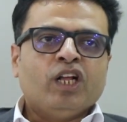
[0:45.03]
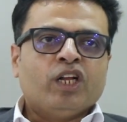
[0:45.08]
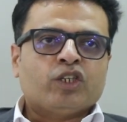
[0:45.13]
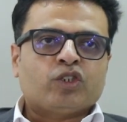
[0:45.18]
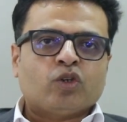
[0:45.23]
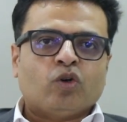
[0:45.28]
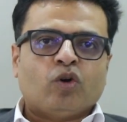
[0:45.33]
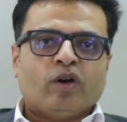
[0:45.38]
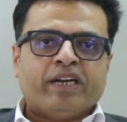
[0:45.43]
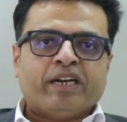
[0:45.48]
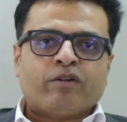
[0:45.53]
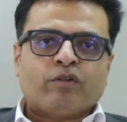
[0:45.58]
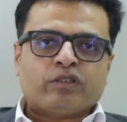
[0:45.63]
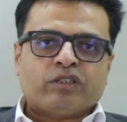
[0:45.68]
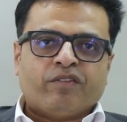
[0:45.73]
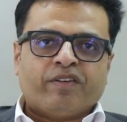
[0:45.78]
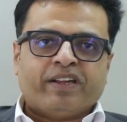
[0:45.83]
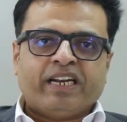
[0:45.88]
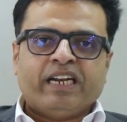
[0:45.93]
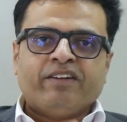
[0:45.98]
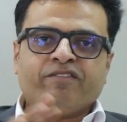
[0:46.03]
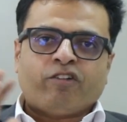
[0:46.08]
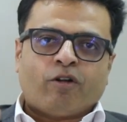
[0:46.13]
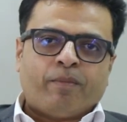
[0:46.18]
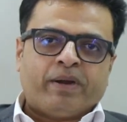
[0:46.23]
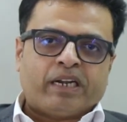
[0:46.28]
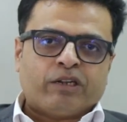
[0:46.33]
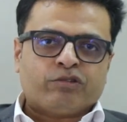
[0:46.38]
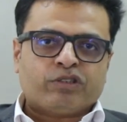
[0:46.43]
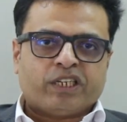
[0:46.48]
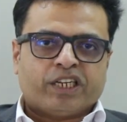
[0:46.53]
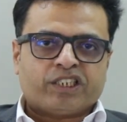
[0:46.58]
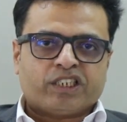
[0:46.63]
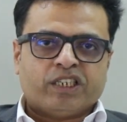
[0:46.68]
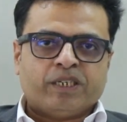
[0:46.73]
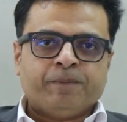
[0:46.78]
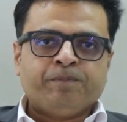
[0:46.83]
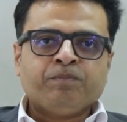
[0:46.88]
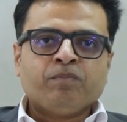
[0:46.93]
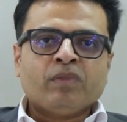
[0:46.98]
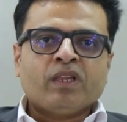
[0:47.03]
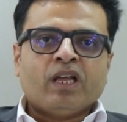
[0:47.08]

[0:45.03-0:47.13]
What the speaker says: So it was a very informative session.